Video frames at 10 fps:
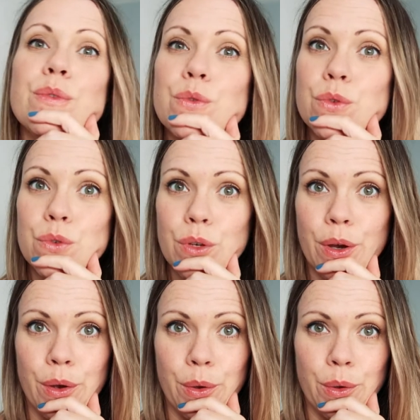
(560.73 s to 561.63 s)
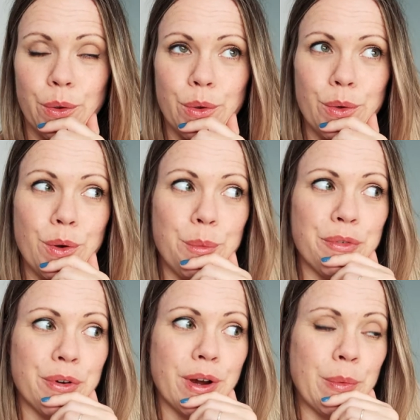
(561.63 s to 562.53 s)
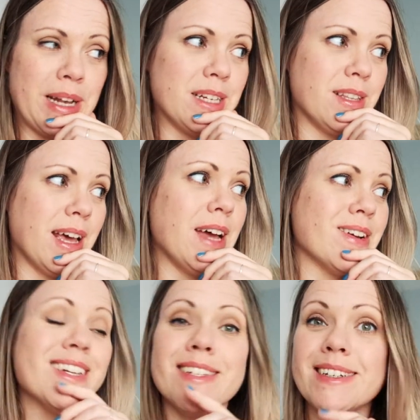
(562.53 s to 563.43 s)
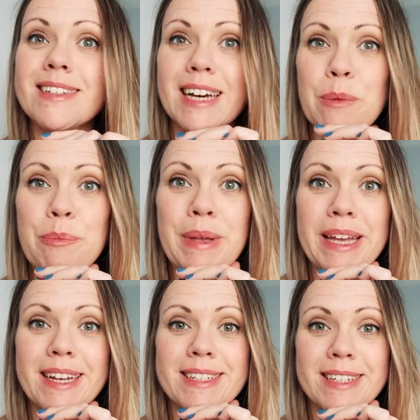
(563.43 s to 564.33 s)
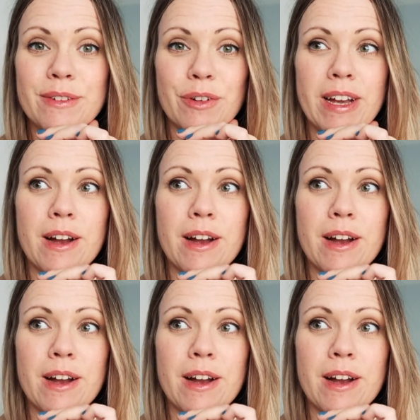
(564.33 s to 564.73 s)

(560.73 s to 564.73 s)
So before I went to the hairdressers, I had a big delivery.